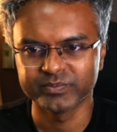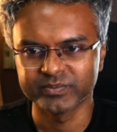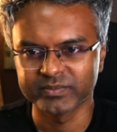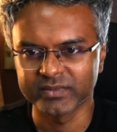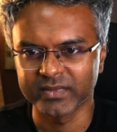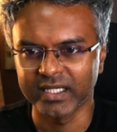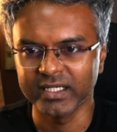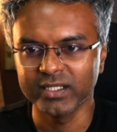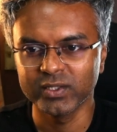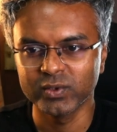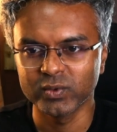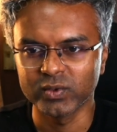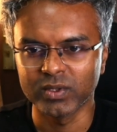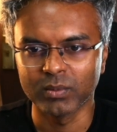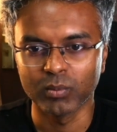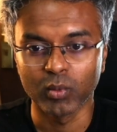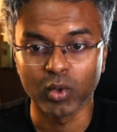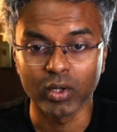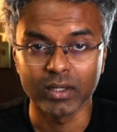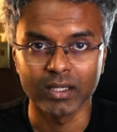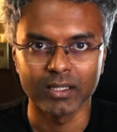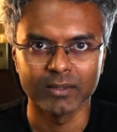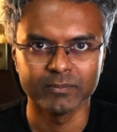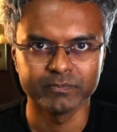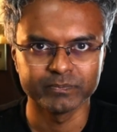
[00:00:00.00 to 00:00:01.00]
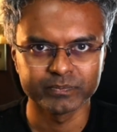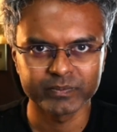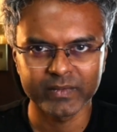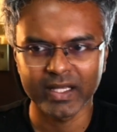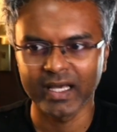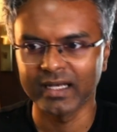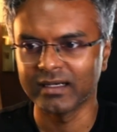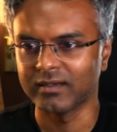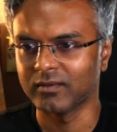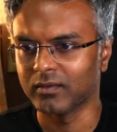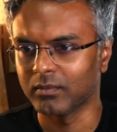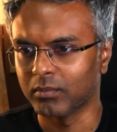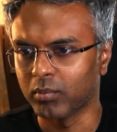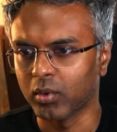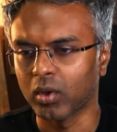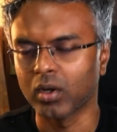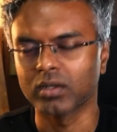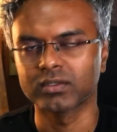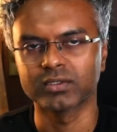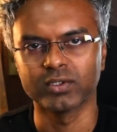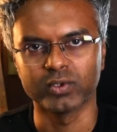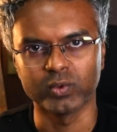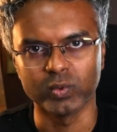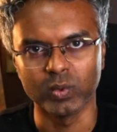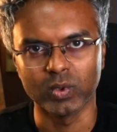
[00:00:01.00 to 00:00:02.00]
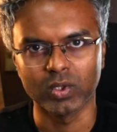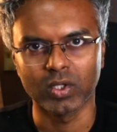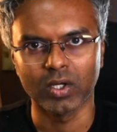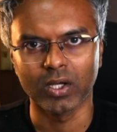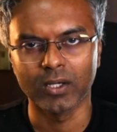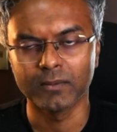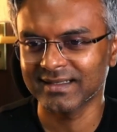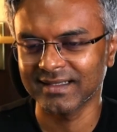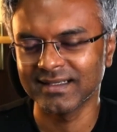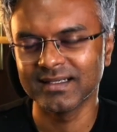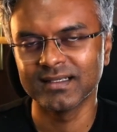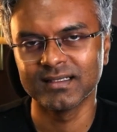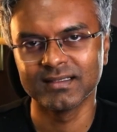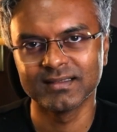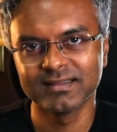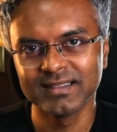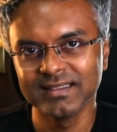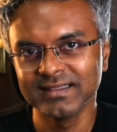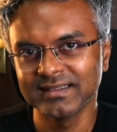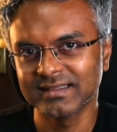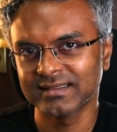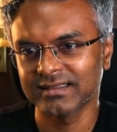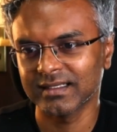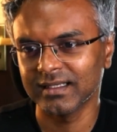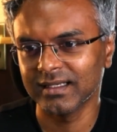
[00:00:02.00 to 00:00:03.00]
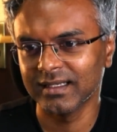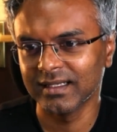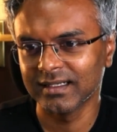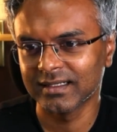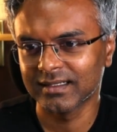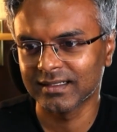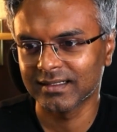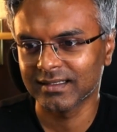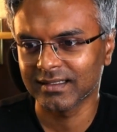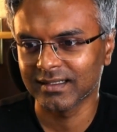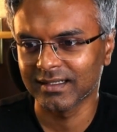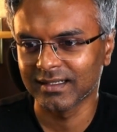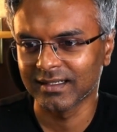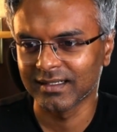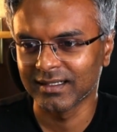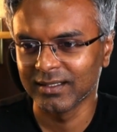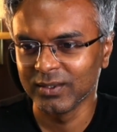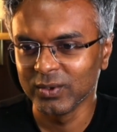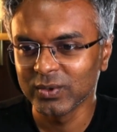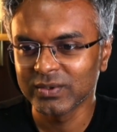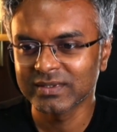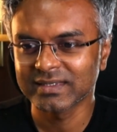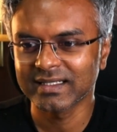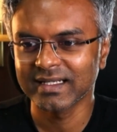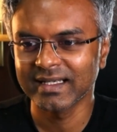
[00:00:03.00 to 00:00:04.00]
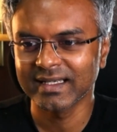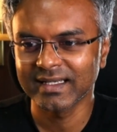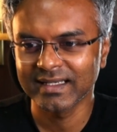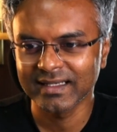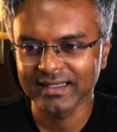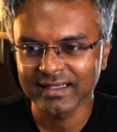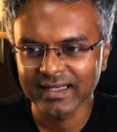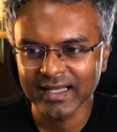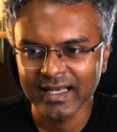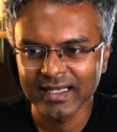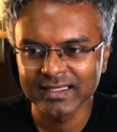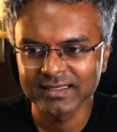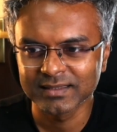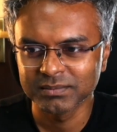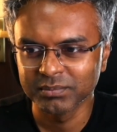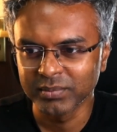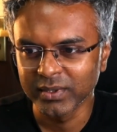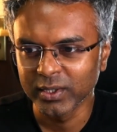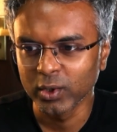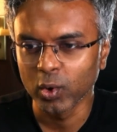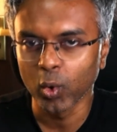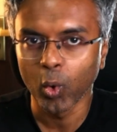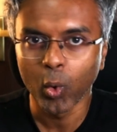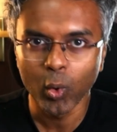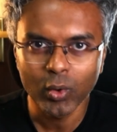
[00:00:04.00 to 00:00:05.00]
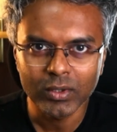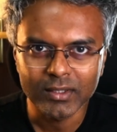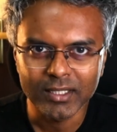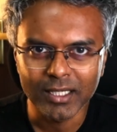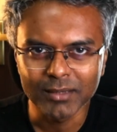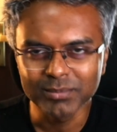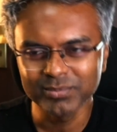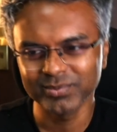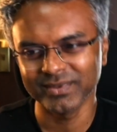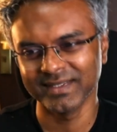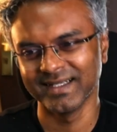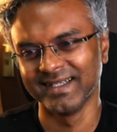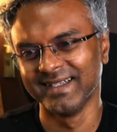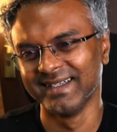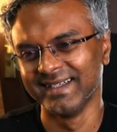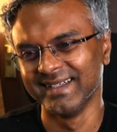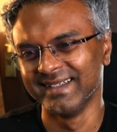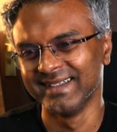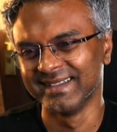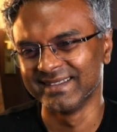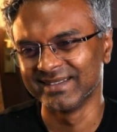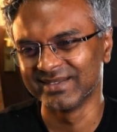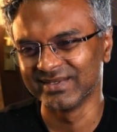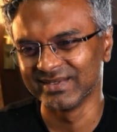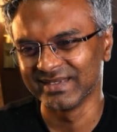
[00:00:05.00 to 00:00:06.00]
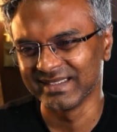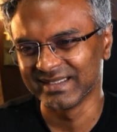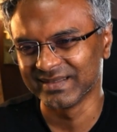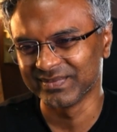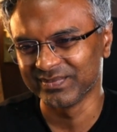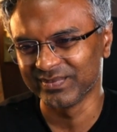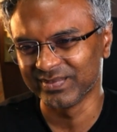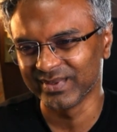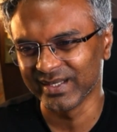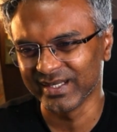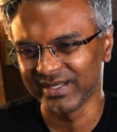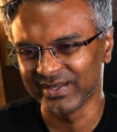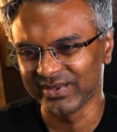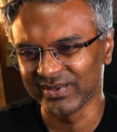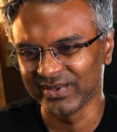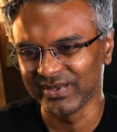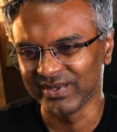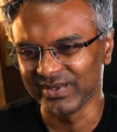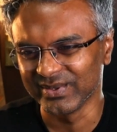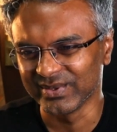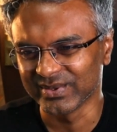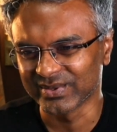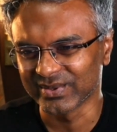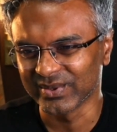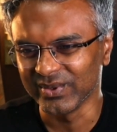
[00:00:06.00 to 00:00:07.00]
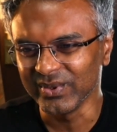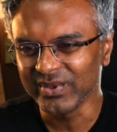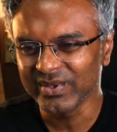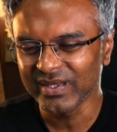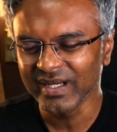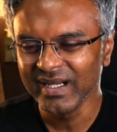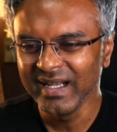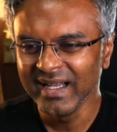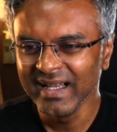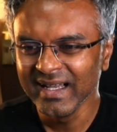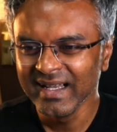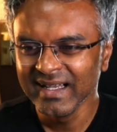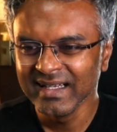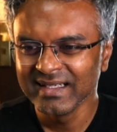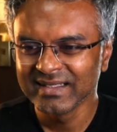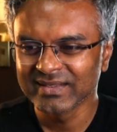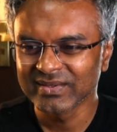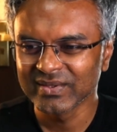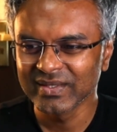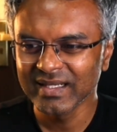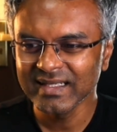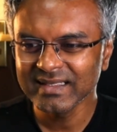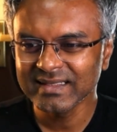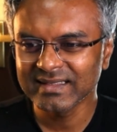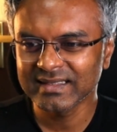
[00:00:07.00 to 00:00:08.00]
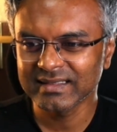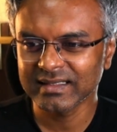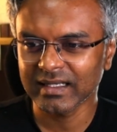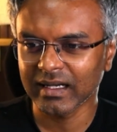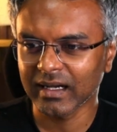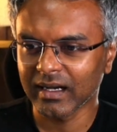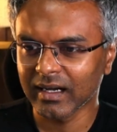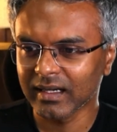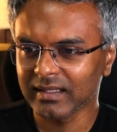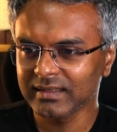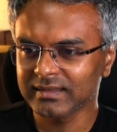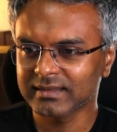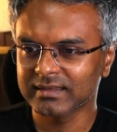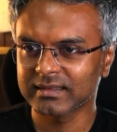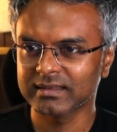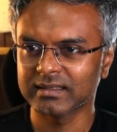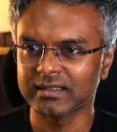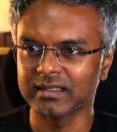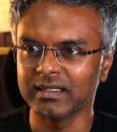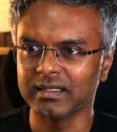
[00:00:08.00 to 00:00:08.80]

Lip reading: right, to the model, and it will block the tool call. Since it looks like it has been hooked up to this pre-tool use hook, so let's ask